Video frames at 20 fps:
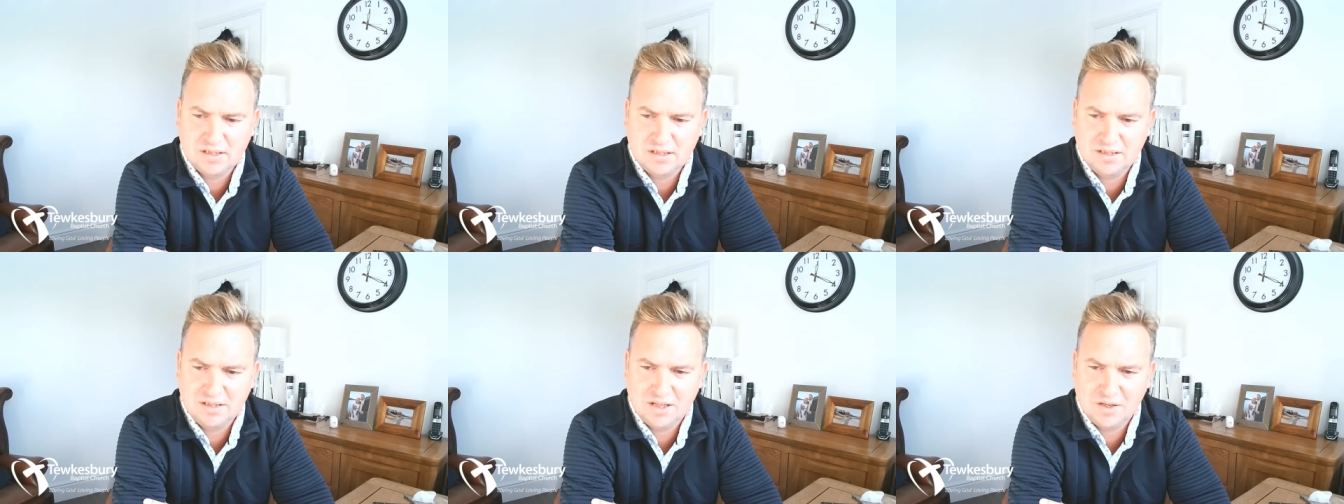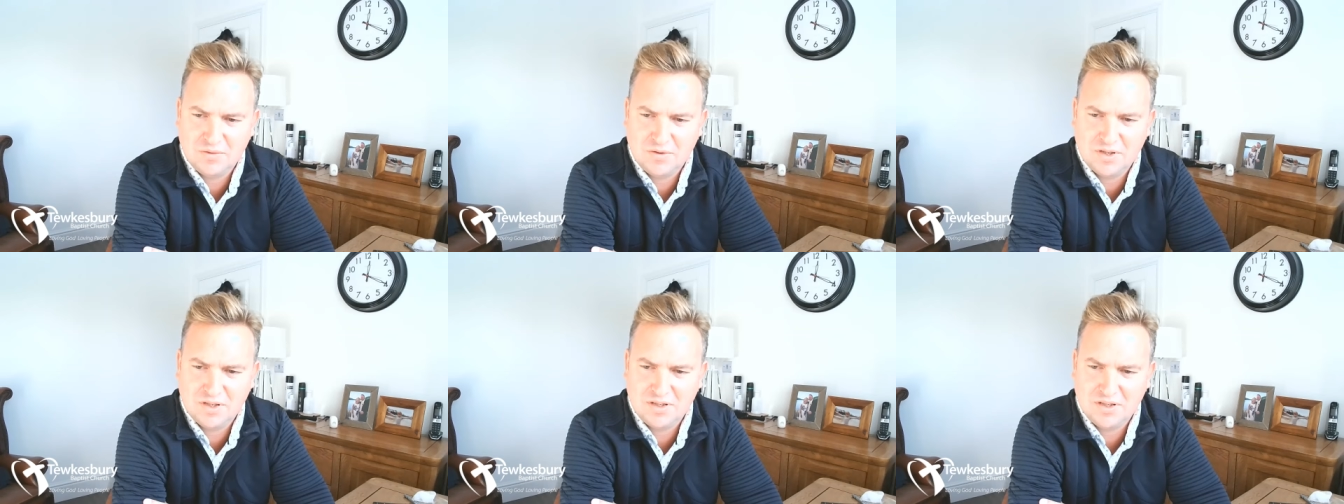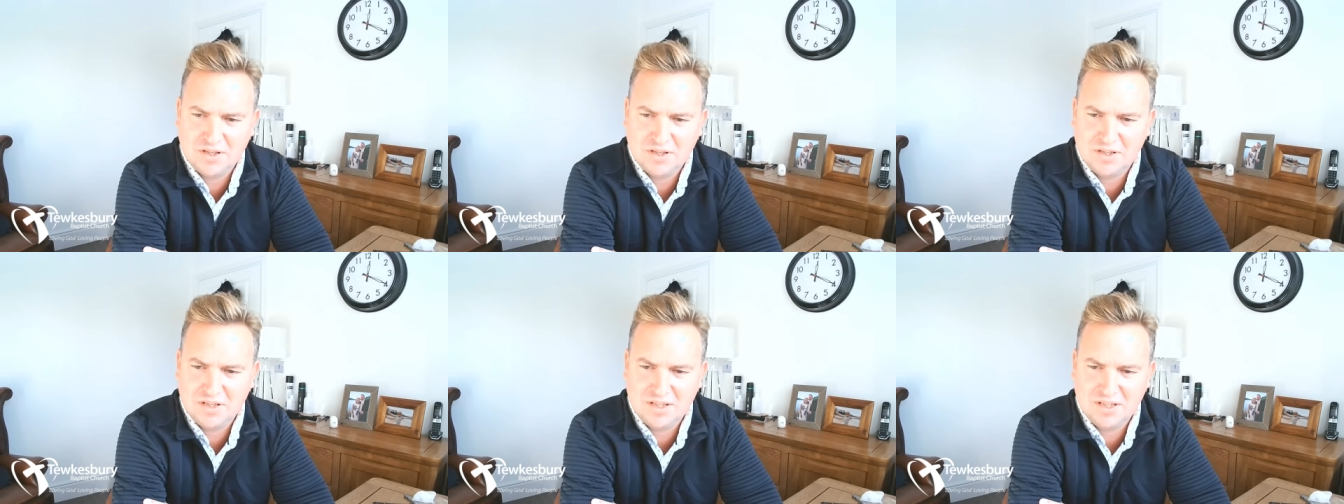you know, that,
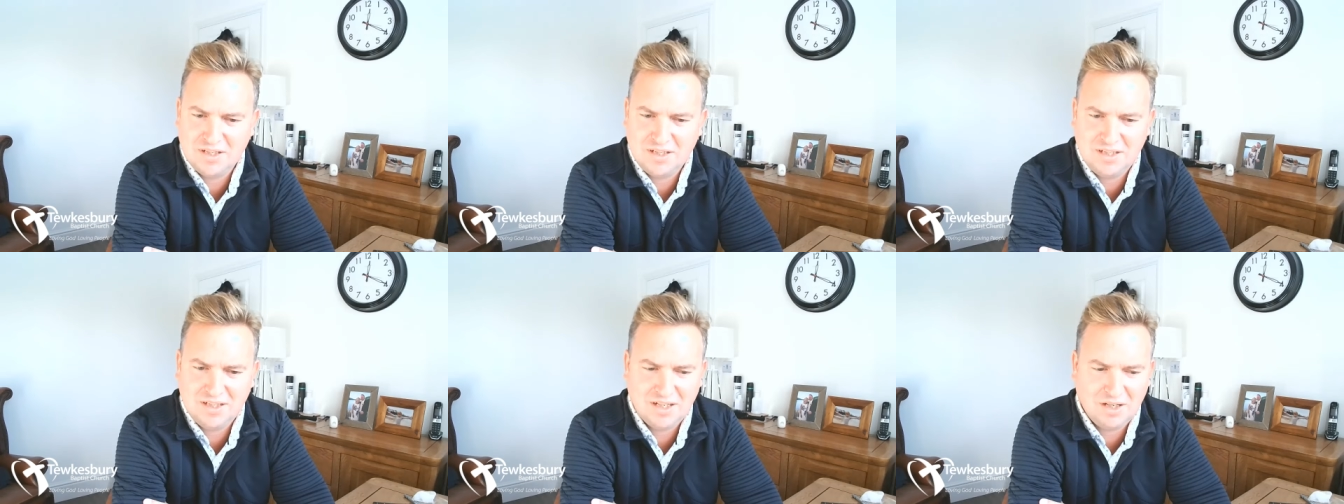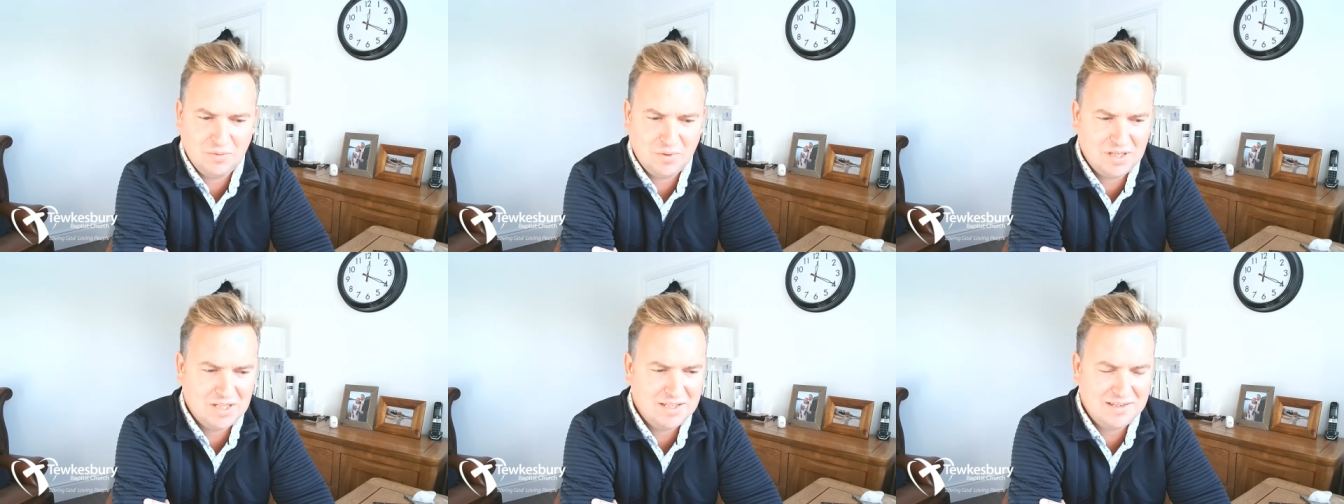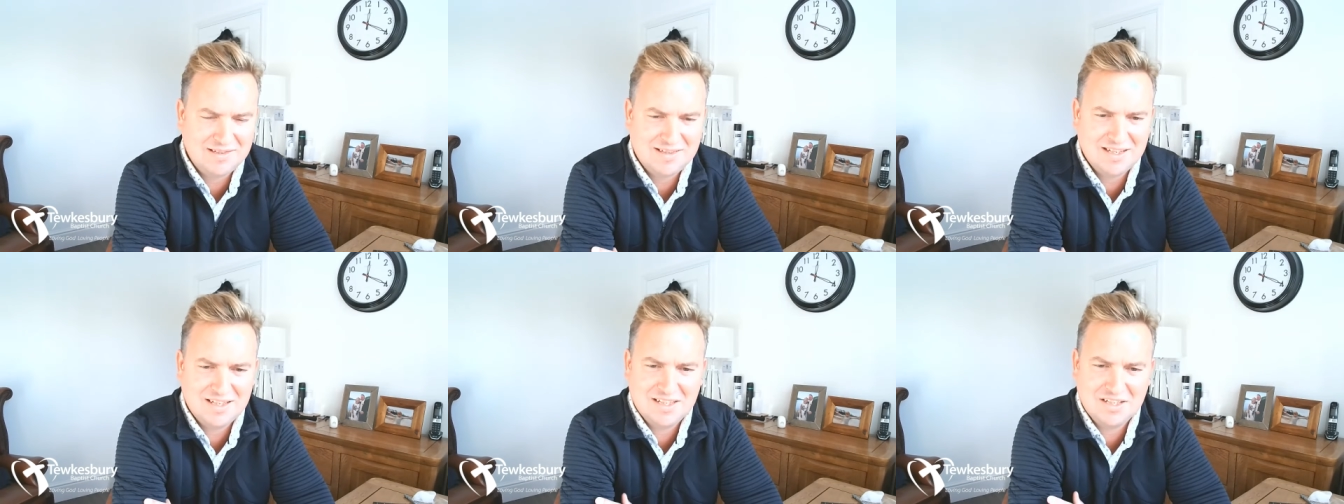that, that you know, while
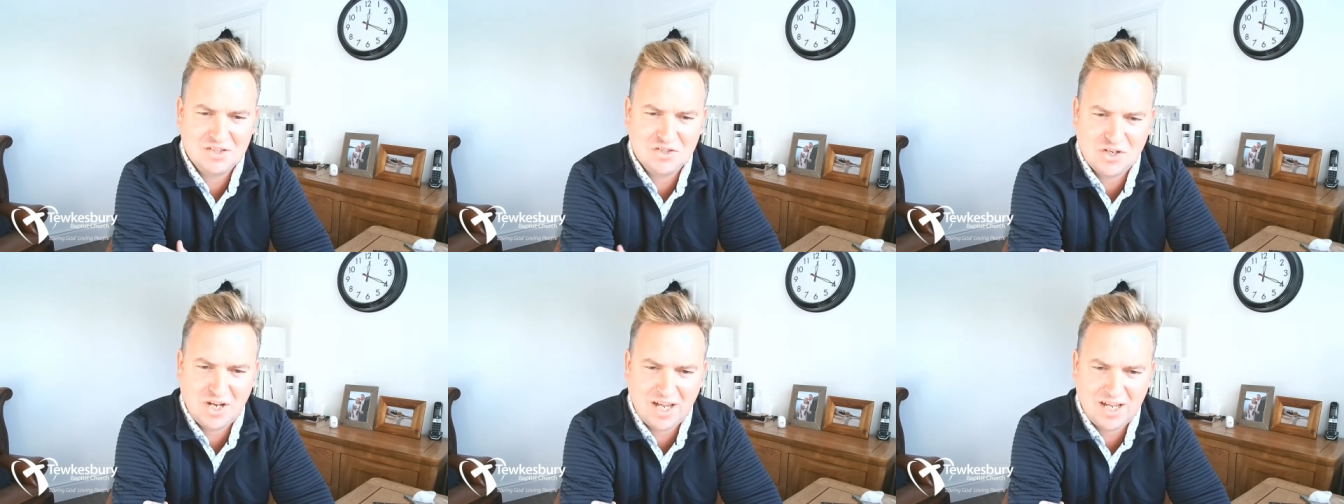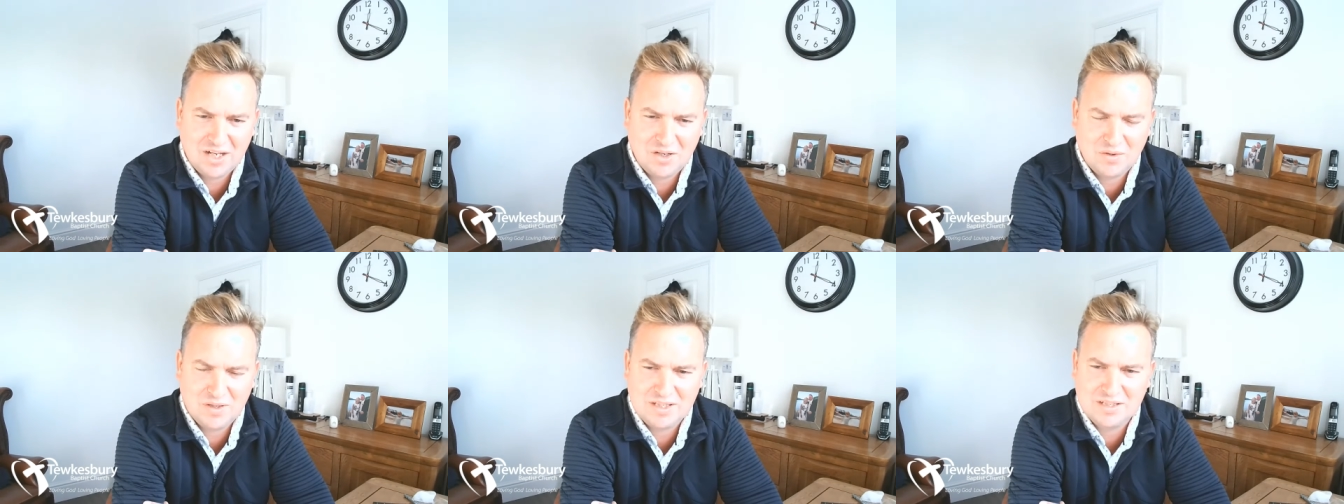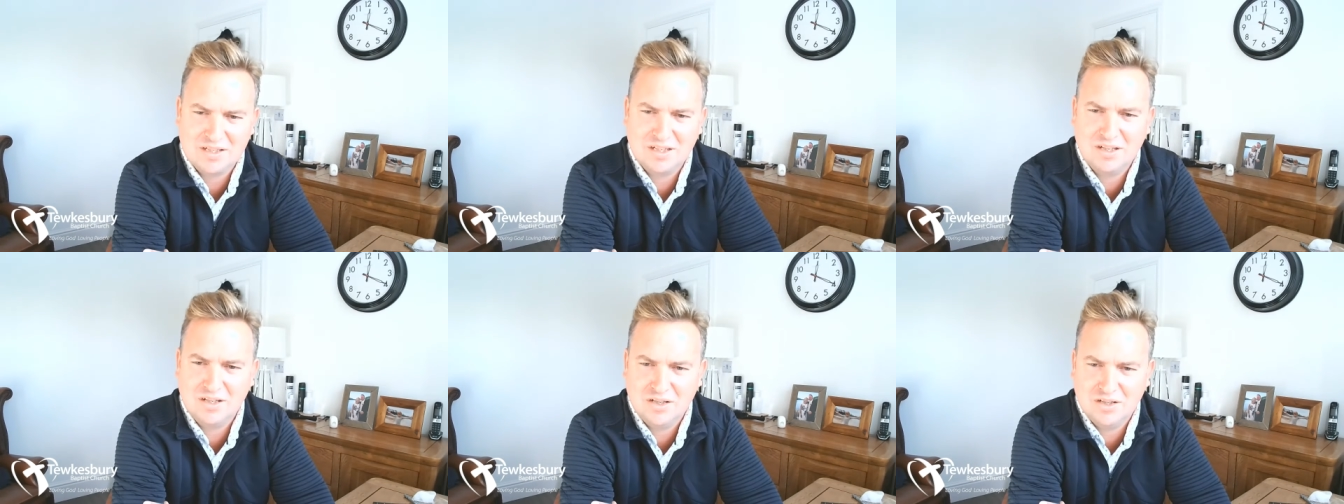he's sitting in jail,
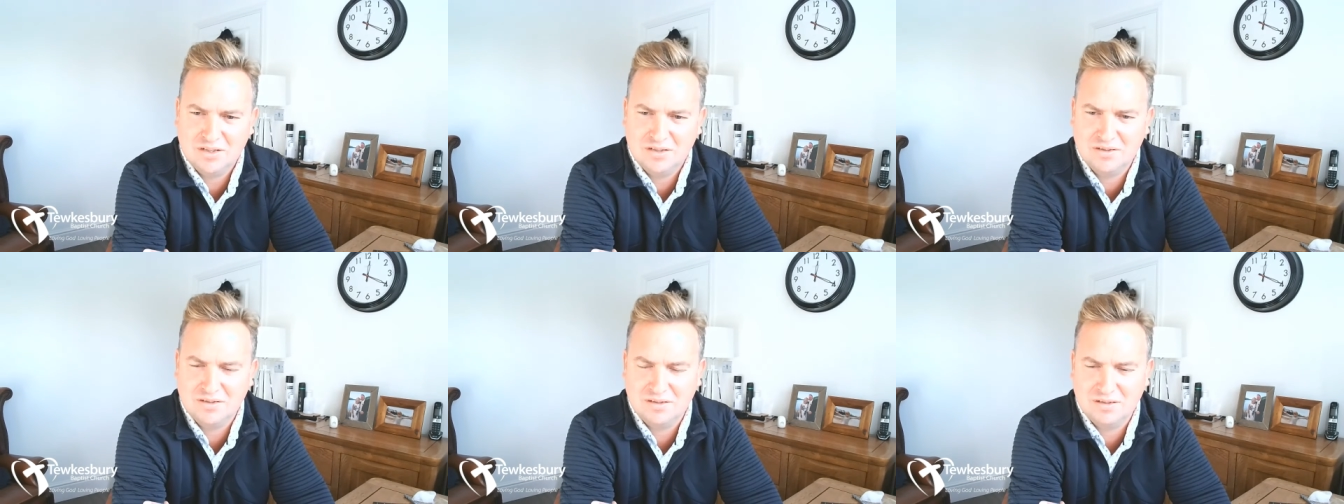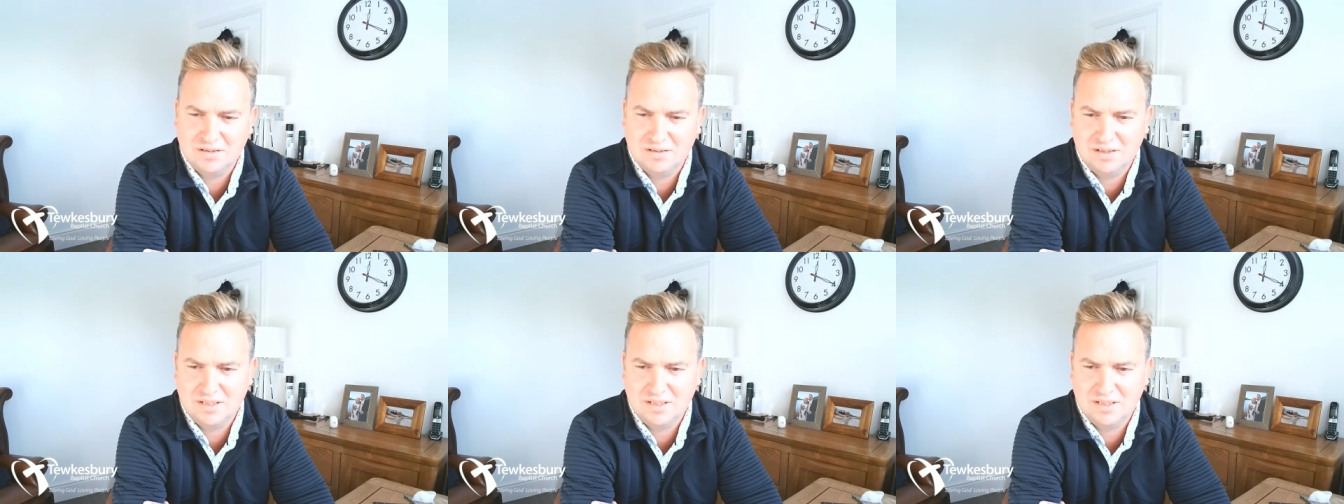he's learned.